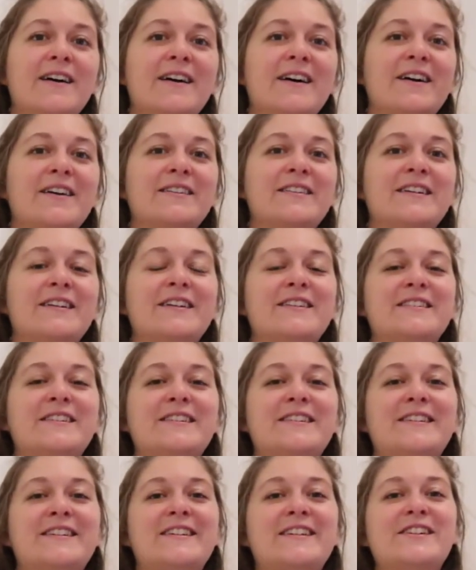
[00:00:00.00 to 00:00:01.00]
Are they gonna
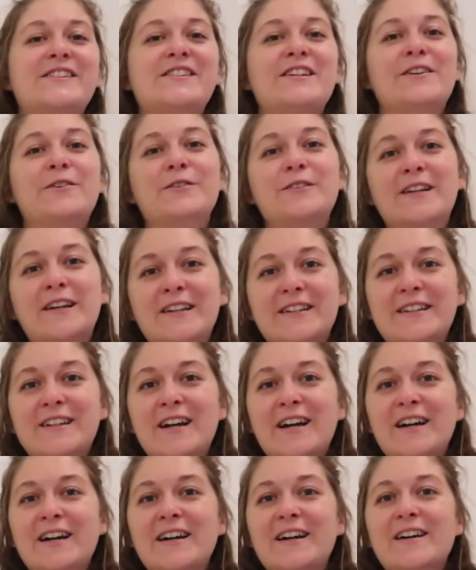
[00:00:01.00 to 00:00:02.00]
think it's a good
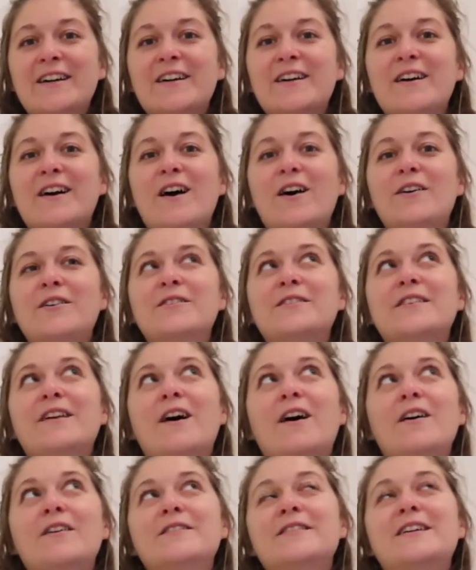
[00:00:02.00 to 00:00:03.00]
idea? Are
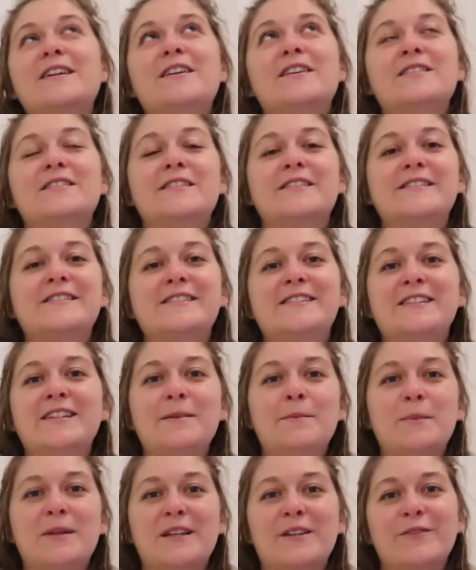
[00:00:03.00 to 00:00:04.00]
they gonna see
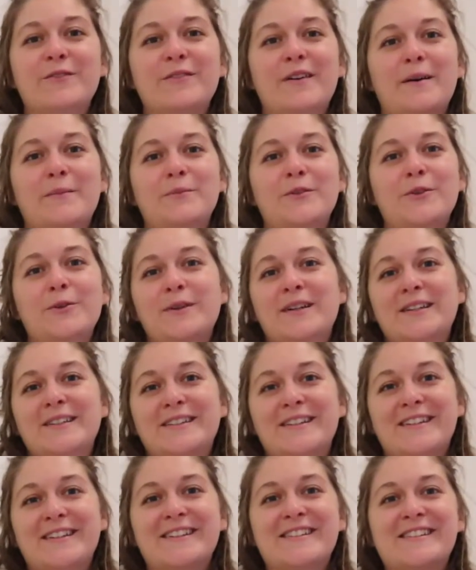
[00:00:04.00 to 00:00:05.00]
me if I'm
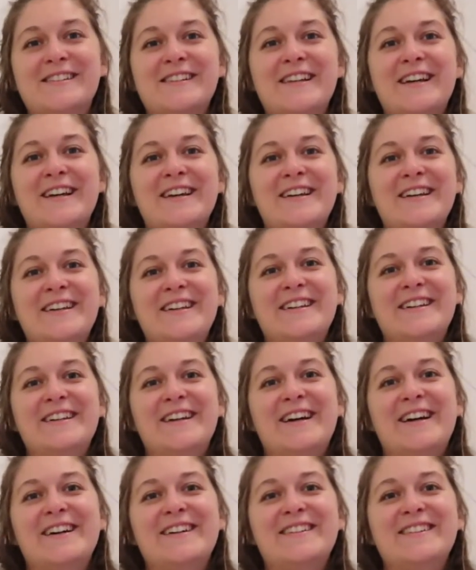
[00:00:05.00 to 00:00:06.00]
doing this?
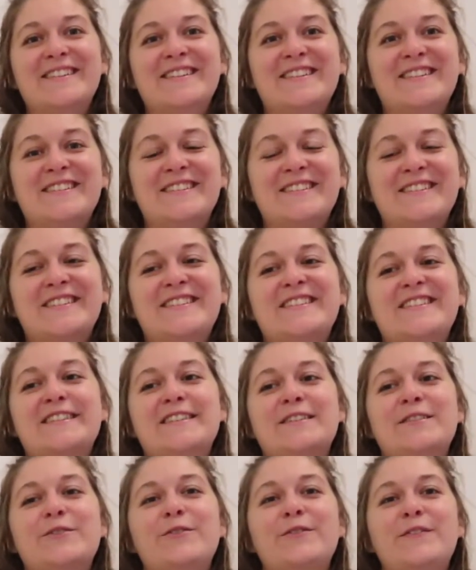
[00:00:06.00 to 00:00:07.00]
All
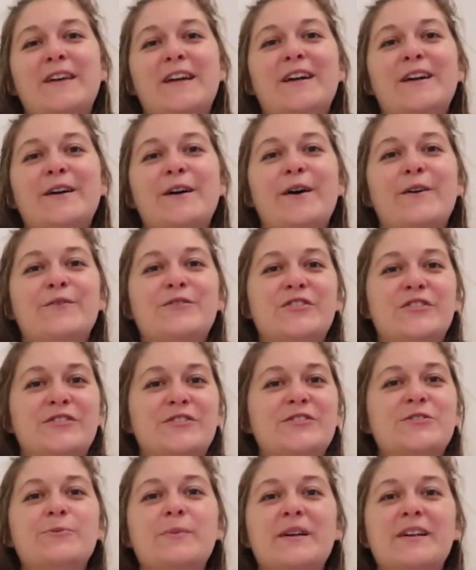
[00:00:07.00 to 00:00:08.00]
this fear of
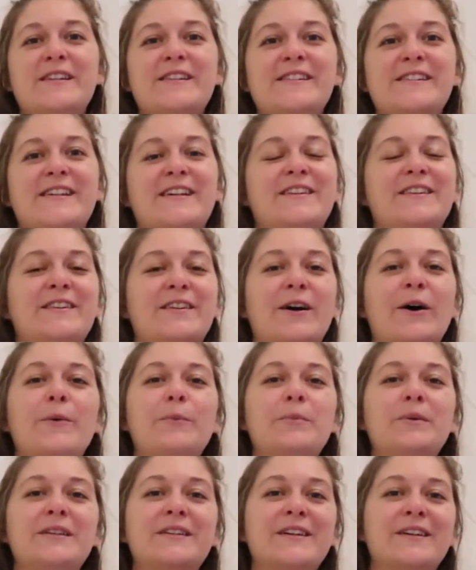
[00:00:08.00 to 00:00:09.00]
judgment and
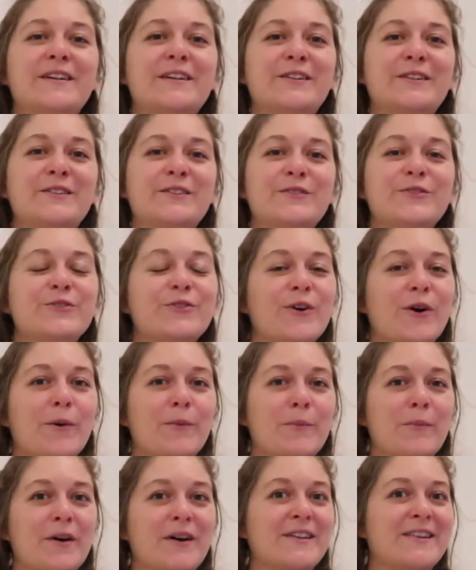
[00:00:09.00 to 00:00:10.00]
opinion
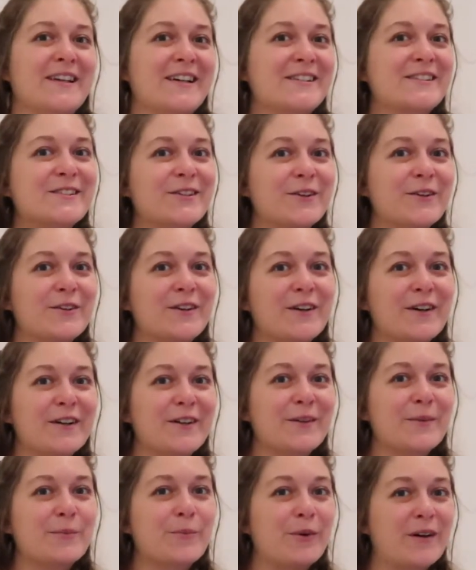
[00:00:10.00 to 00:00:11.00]
from an
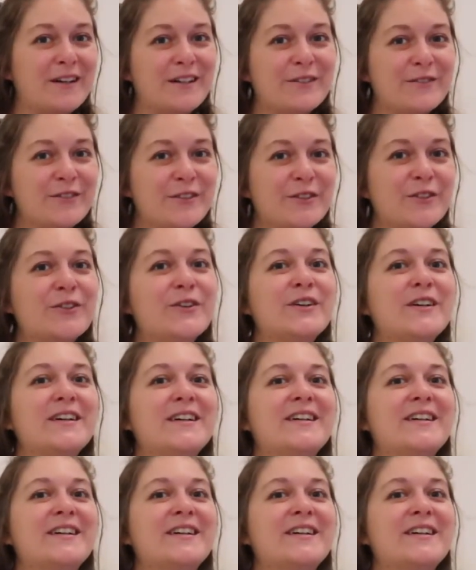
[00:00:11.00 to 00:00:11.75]
external point of view,